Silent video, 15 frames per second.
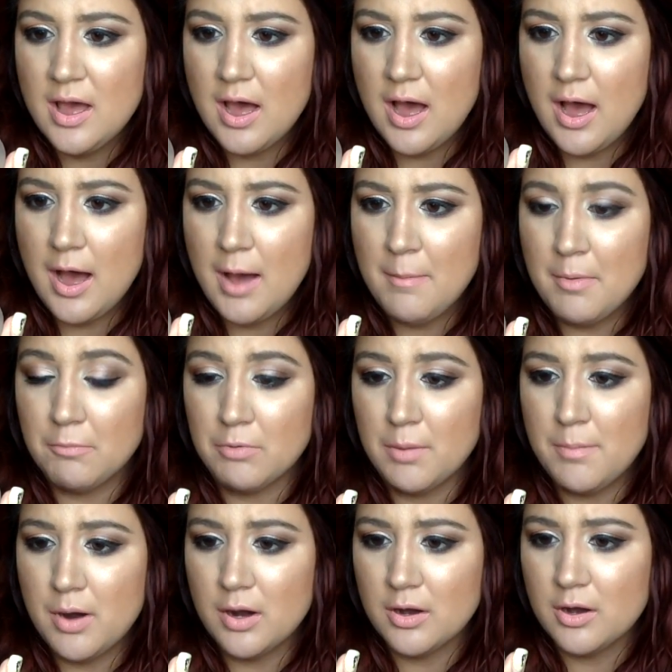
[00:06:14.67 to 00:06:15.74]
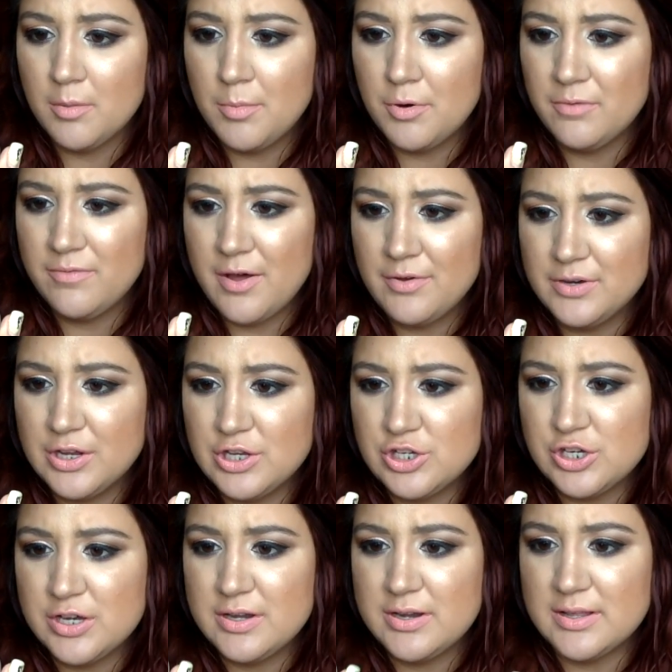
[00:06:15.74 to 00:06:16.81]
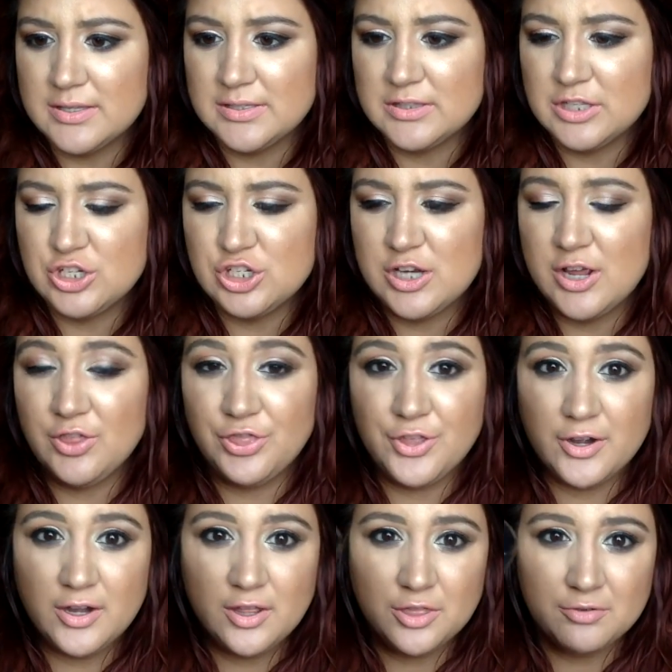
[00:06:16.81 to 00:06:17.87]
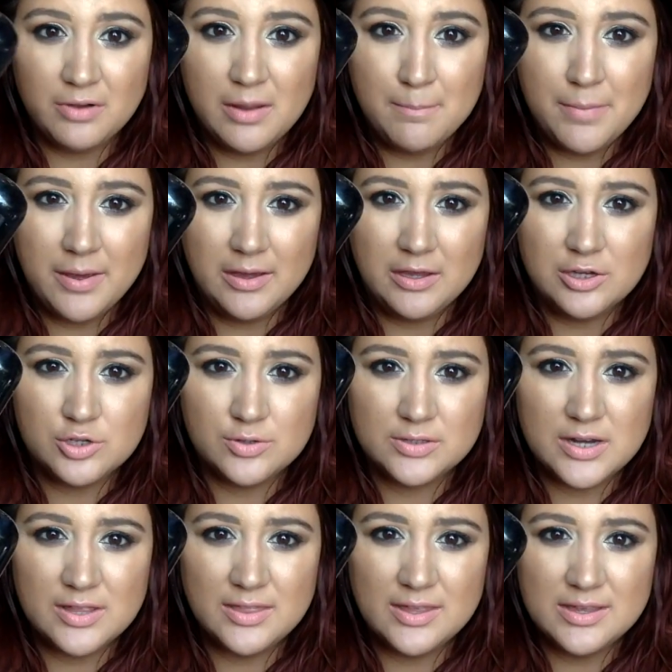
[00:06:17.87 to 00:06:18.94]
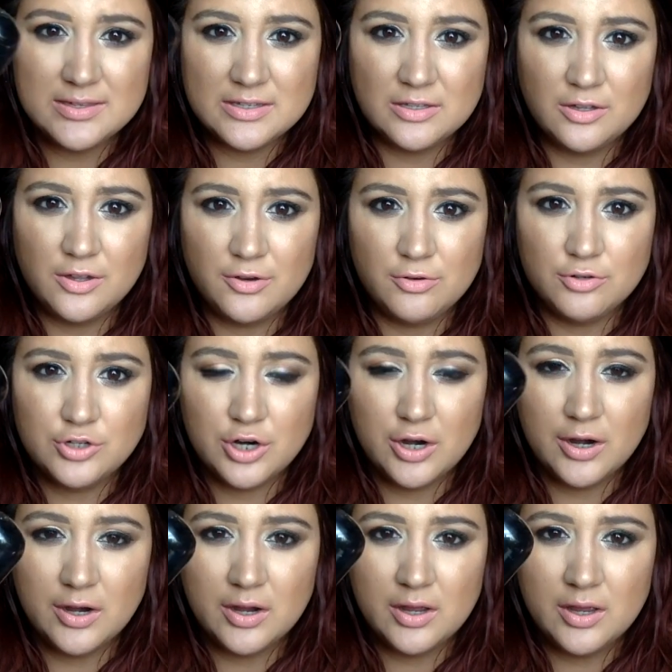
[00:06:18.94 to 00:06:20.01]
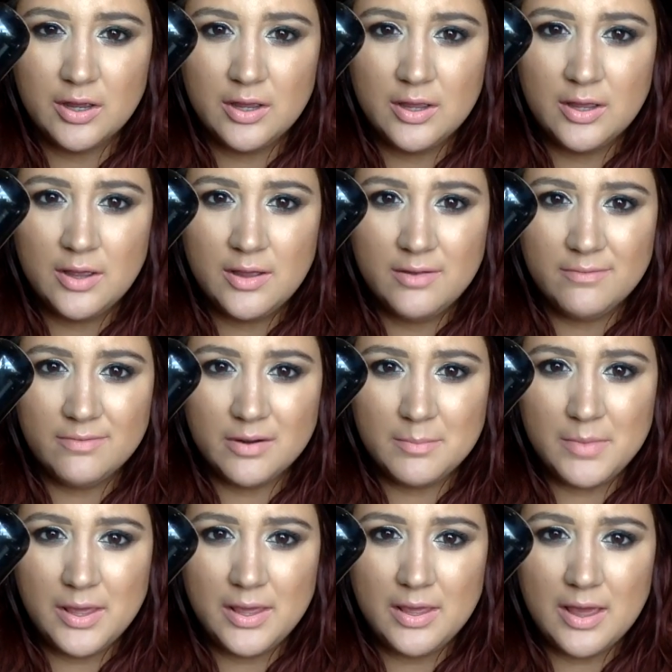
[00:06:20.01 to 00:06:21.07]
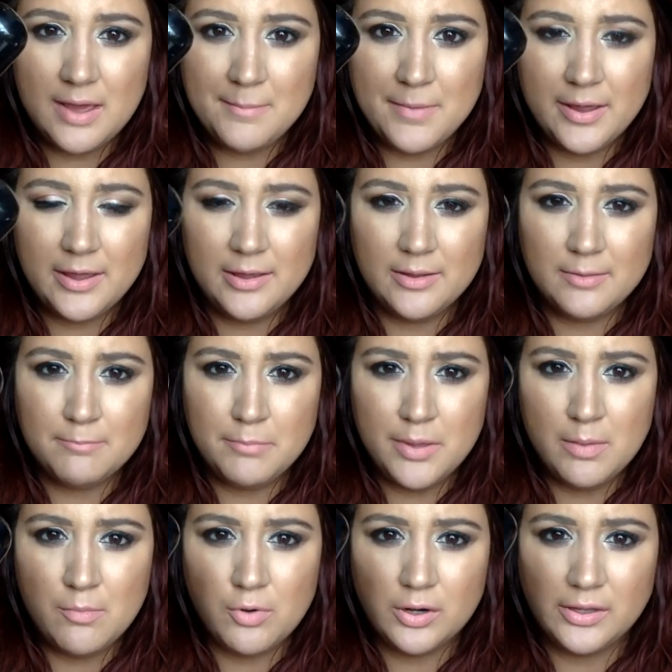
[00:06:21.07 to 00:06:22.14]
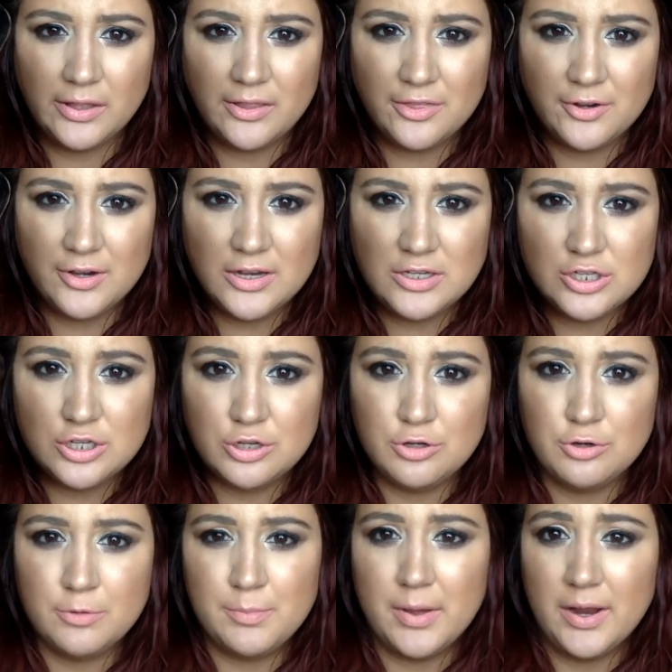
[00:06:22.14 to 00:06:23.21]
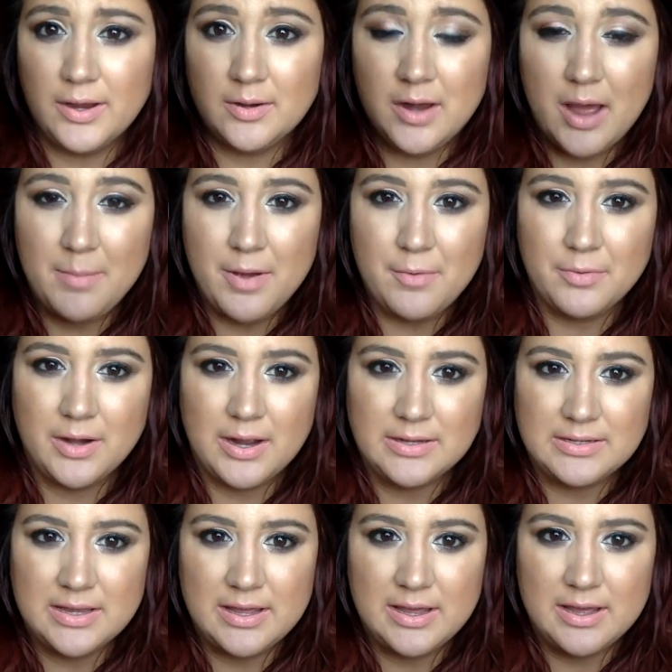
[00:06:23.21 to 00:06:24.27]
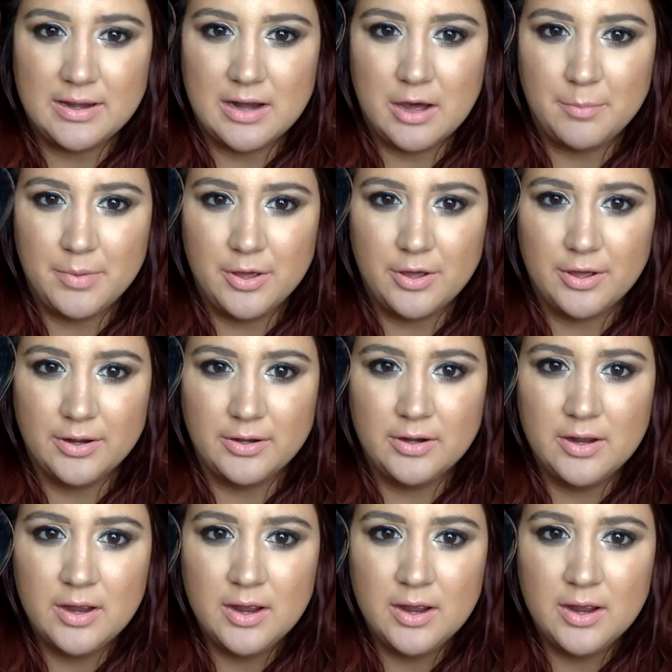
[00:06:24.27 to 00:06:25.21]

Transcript: Remarkable Foundation. This is the shade 33 Beige, which I think is a little dark. For me, I might be more like 32, but I bet when I tan, I'll be good.